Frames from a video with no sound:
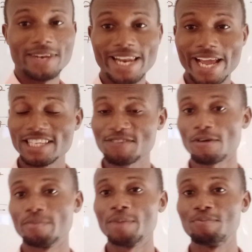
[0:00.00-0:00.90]
learned
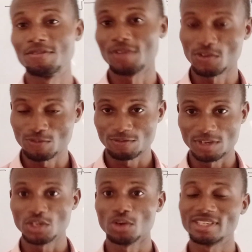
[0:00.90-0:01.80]
from the previous
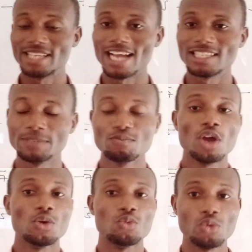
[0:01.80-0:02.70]
videos that
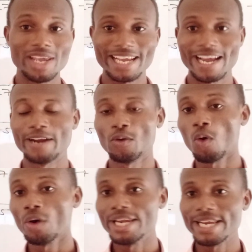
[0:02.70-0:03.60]
we can
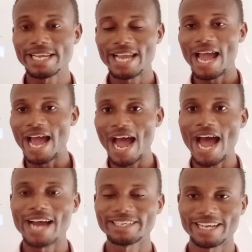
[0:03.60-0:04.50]
only
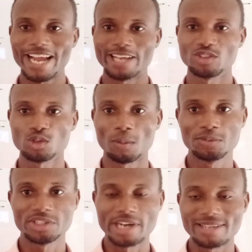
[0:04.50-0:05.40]
add and
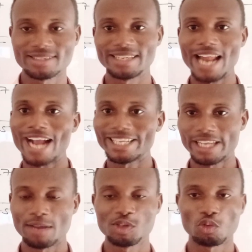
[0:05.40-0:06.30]
subtract like
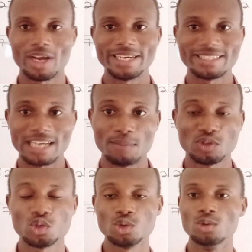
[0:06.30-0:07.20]
terms when it
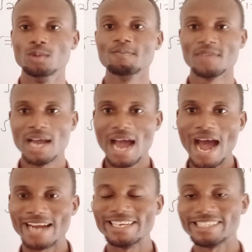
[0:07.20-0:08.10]
comes to
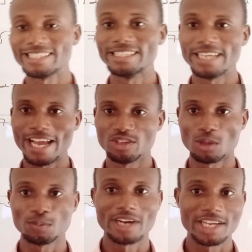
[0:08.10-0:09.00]
addition and
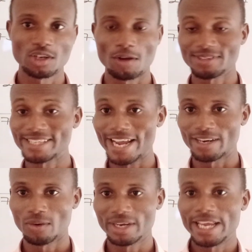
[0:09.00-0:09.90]
subtraction of
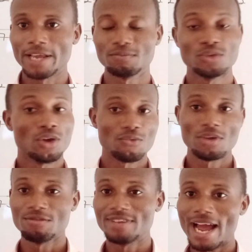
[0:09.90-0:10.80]
said. Okay,
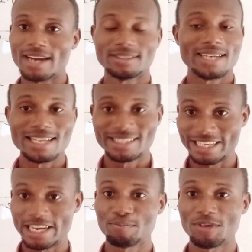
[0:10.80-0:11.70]
we've done that
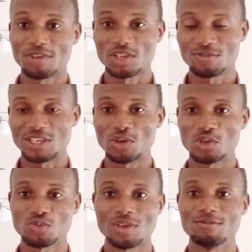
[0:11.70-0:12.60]
in the previous
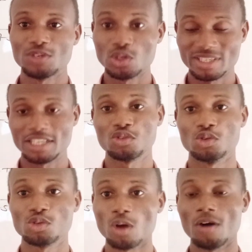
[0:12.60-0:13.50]
videos. We've used it
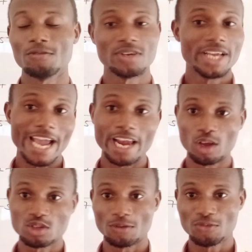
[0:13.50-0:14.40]
to solve a
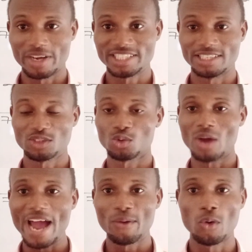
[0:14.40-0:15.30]
lot of questions, so
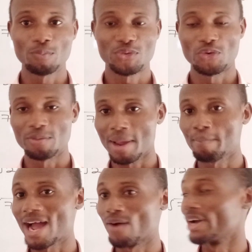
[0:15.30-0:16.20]
I hope you
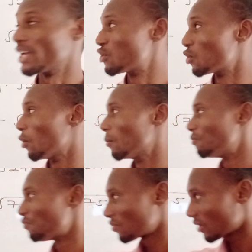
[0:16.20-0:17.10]
remember. Okay,
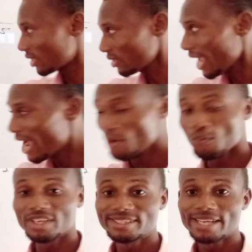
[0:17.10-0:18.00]
so
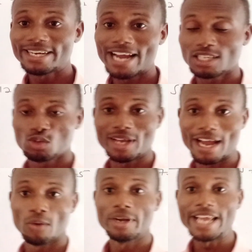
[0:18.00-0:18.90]
we said that we
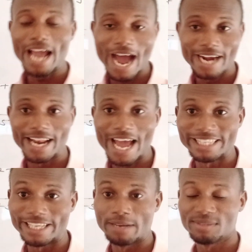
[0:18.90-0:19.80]
can only add
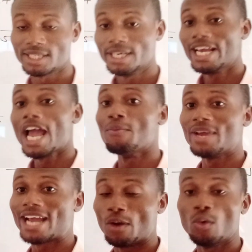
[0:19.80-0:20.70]
like terms and
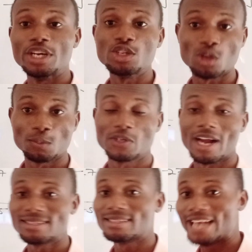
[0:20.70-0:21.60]
we can only
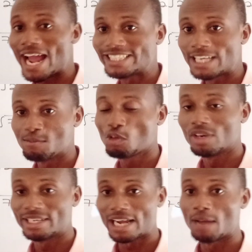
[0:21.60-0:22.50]
subtract like terms
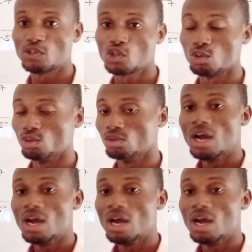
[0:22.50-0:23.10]
when it comes to